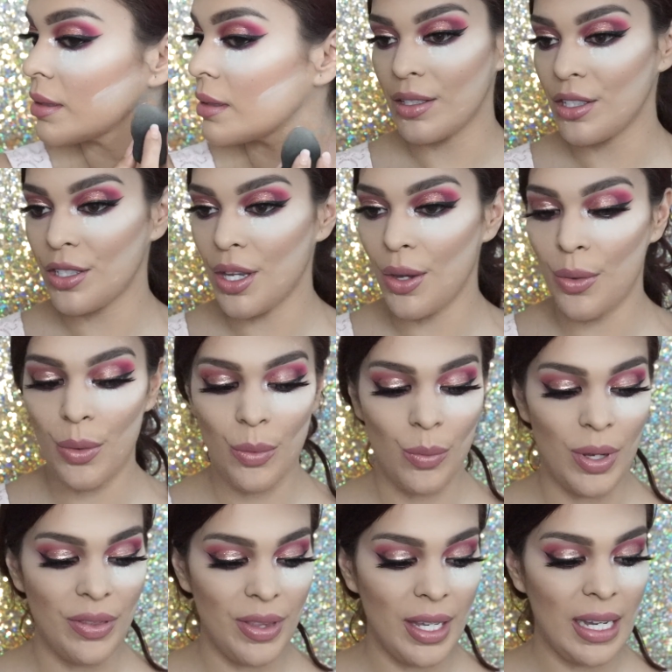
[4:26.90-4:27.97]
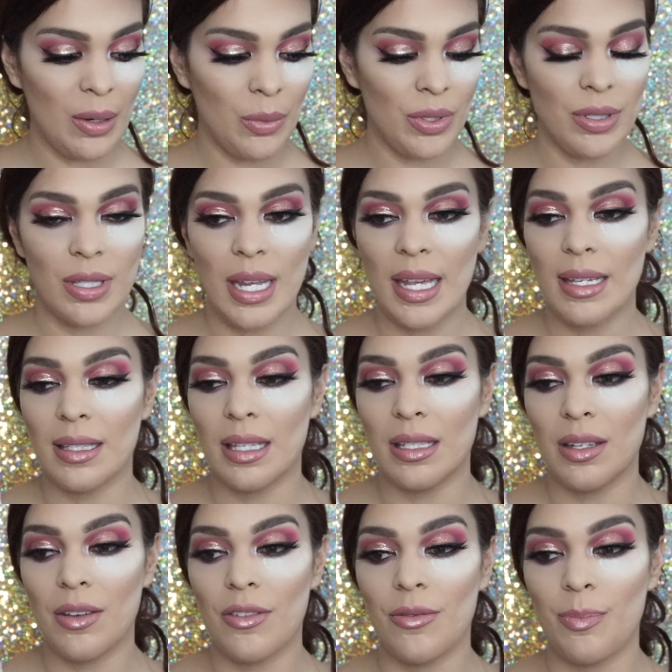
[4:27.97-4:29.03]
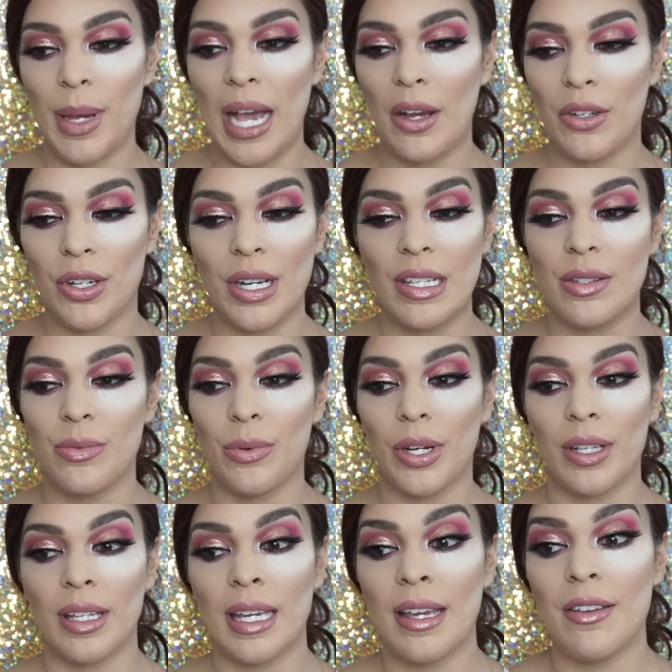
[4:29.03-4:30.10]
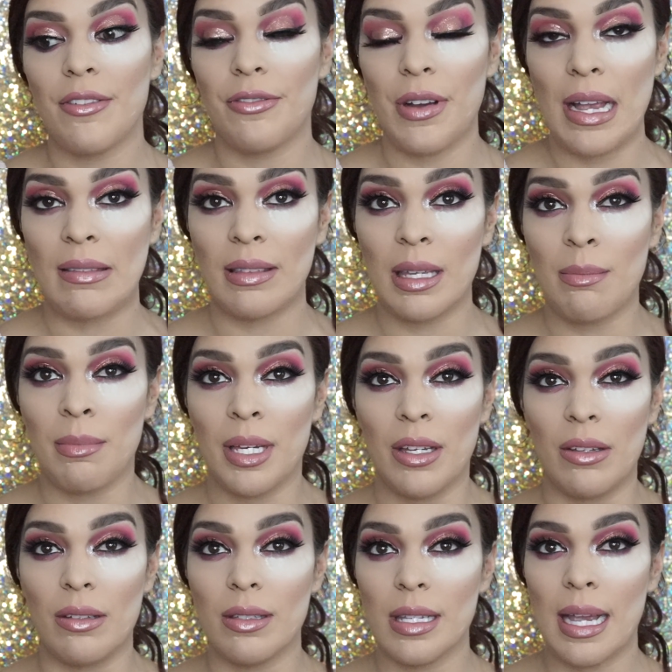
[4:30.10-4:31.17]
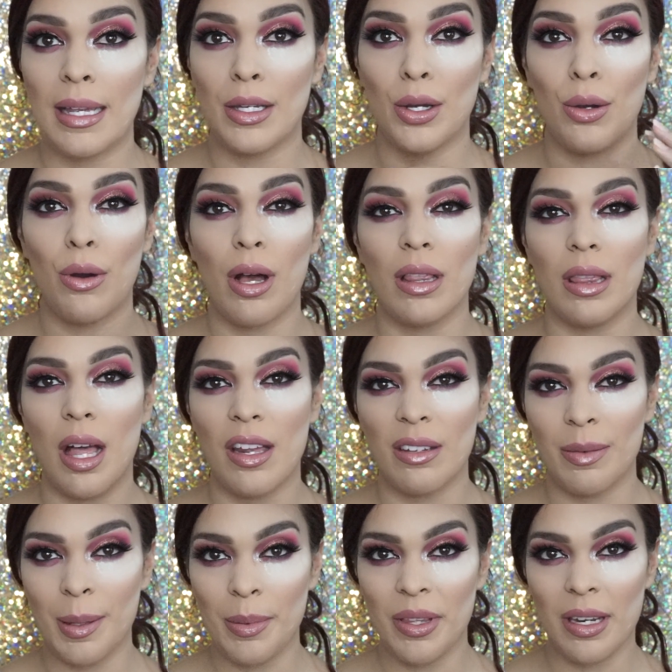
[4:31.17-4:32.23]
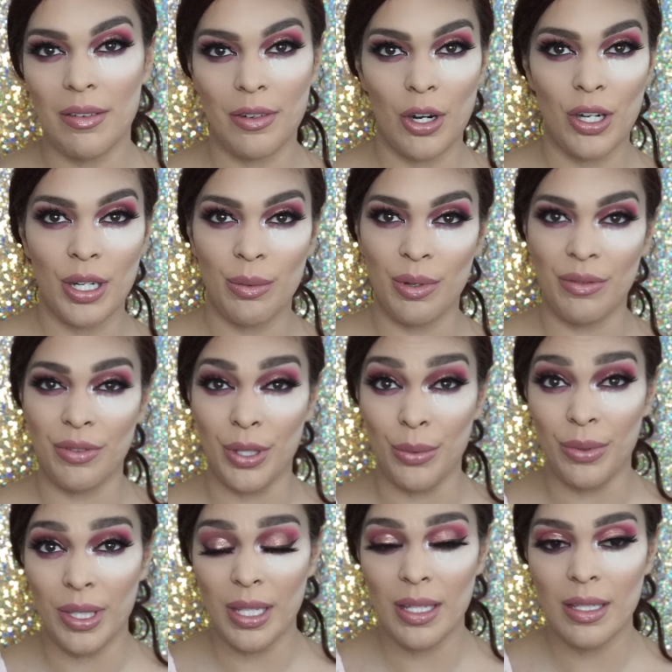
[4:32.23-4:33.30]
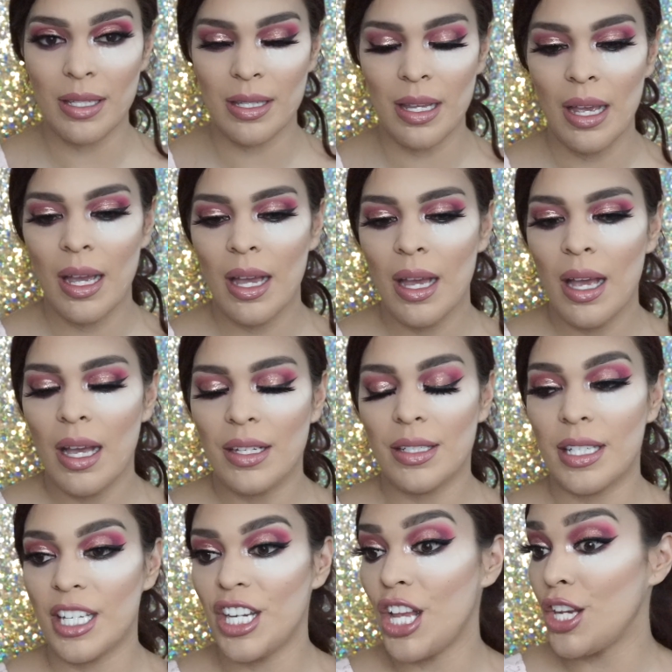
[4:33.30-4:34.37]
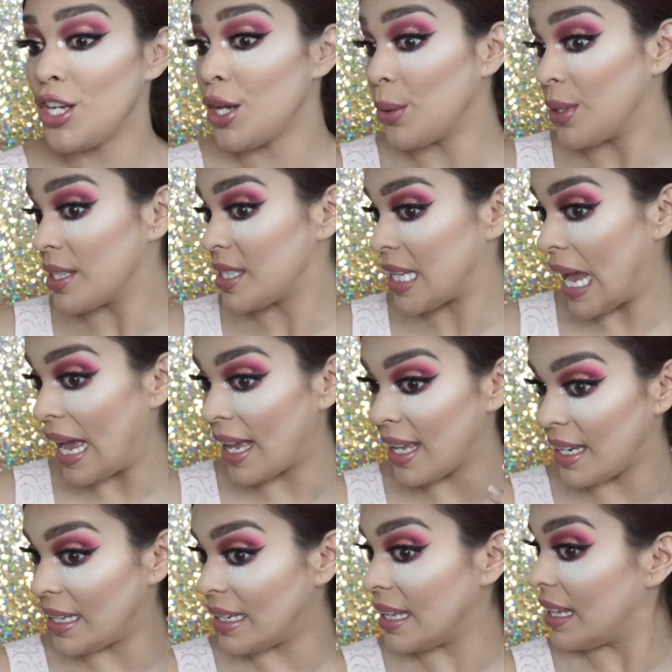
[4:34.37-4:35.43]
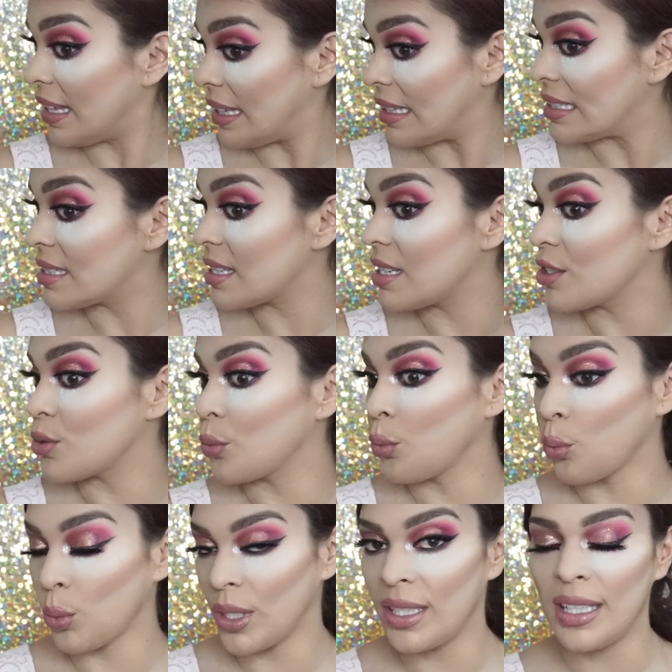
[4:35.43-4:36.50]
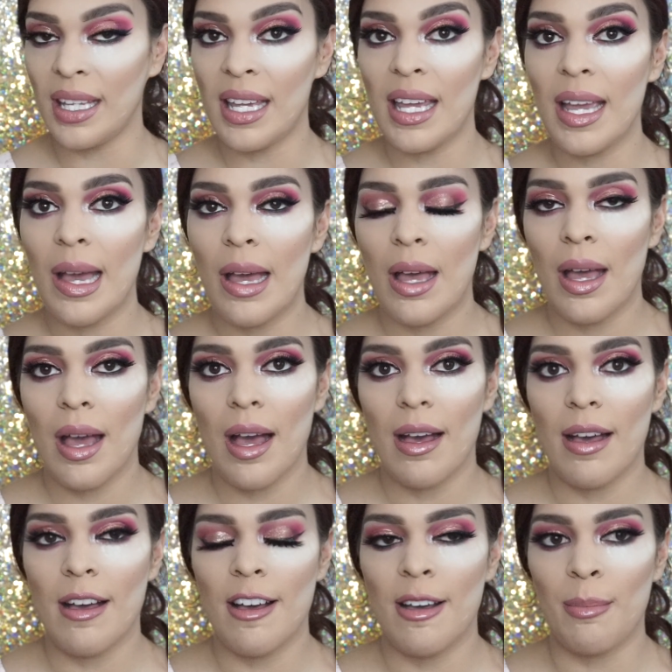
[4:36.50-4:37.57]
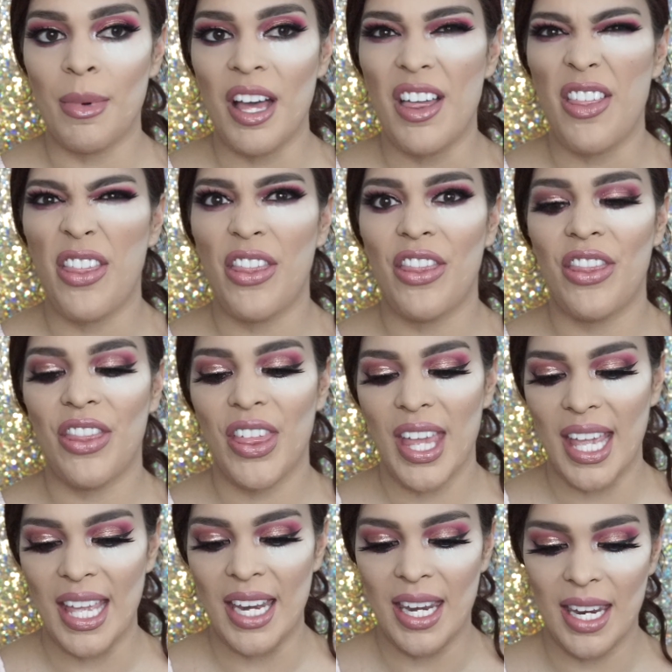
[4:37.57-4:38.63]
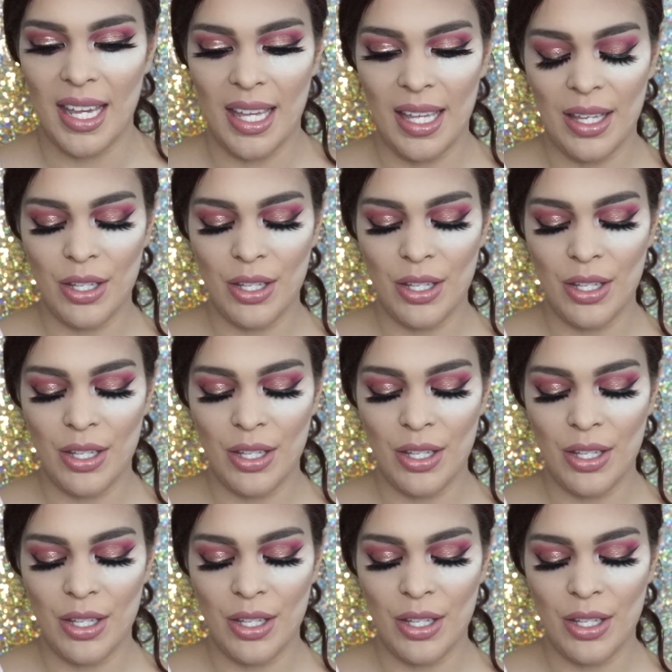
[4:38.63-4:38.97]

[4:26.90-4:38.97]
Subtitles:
So one thing I will say is this powder is really finely milled. I know a lot of people that have already reviewed this did notice that, and it is really thin.